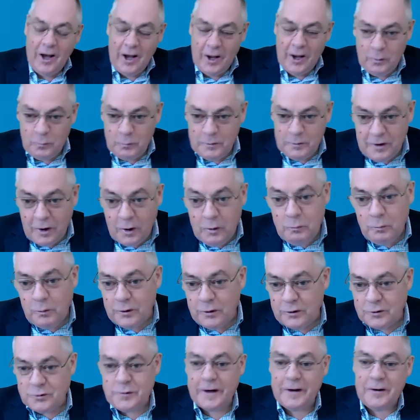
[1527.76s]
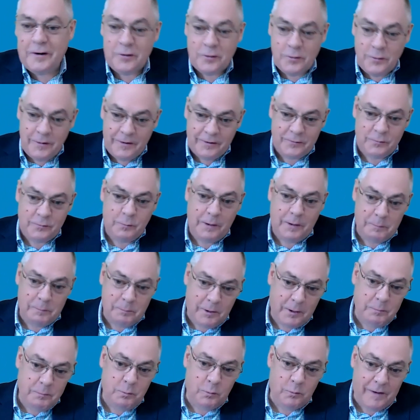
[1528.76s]
We don't want a trend, Chris, where
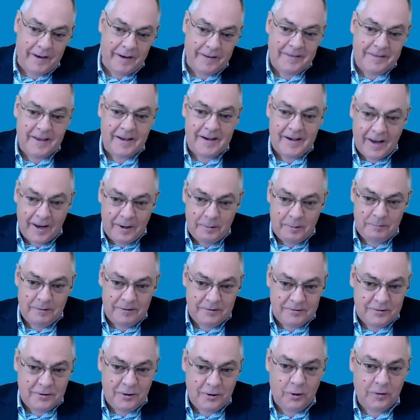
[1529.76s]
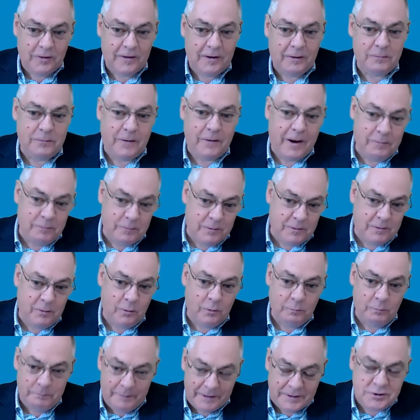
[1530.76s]
people get their name listed on their favourite or
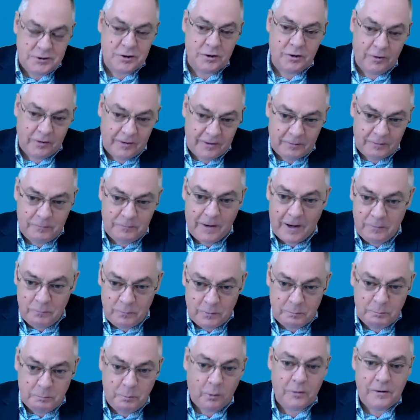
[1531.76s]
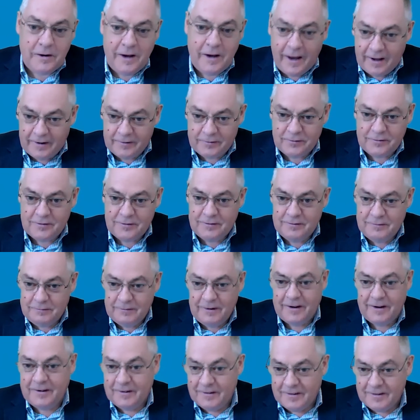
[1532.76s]
mentioned on their favourite podcast,
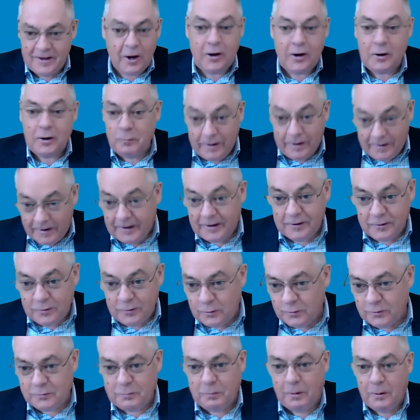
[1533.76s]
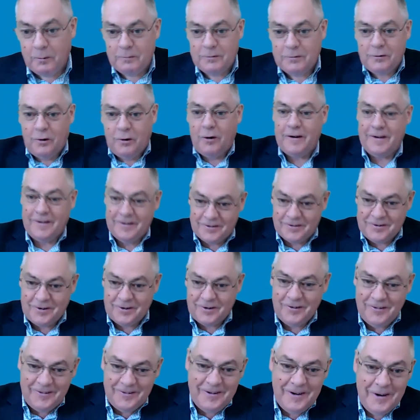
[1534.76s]
and the only way they can do it is by resigning. So
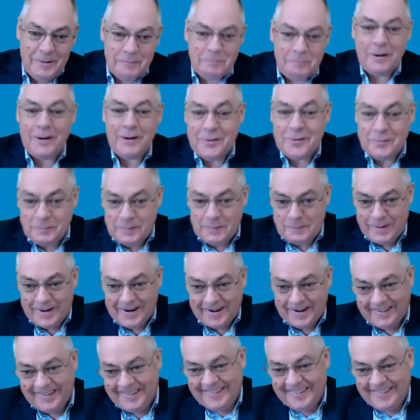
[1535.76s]
please be better.